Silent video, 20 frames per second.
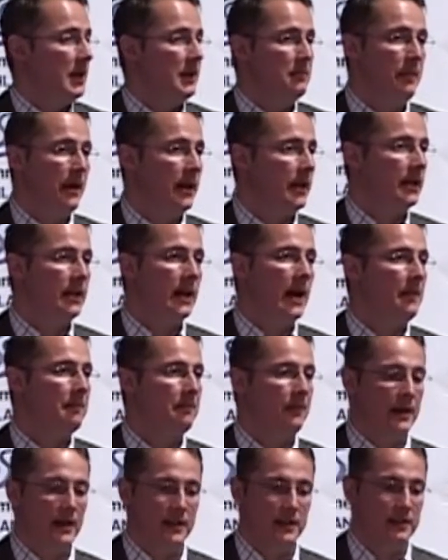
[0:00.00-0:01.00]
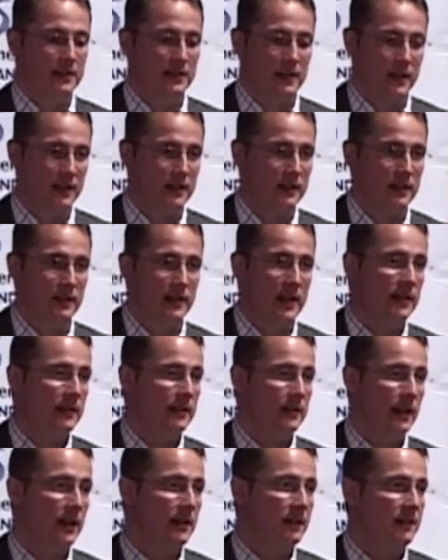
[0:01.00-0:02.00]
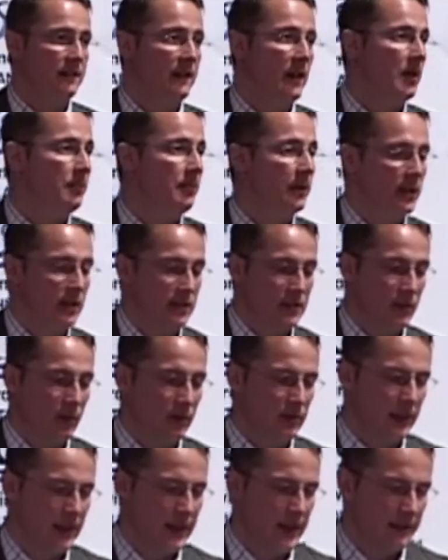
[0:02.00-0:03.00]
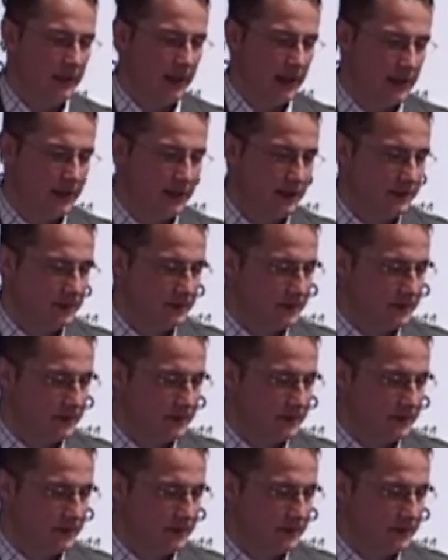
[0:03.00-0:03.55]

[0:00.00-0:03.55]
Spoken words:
pick it up, and it's developing its own dynamics.